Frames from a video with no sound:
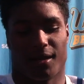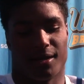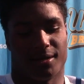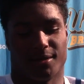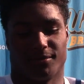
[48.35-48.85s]

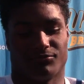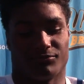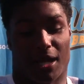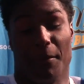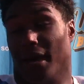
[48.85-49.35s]
um,
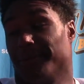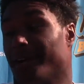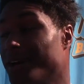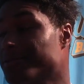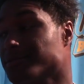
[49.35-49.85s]
I'm happy
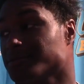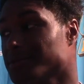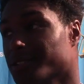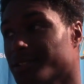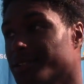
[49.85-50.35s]
to have
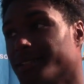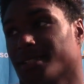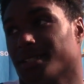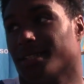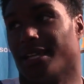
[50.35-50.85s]
him. You know,
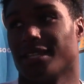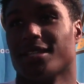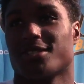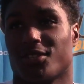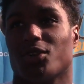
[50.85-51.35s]
uh, I think
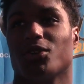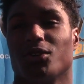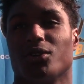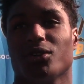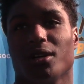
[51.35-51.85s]
it's a
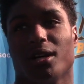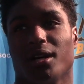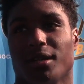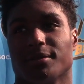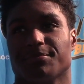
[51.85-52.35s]
cool,
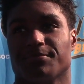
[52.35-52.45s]
um,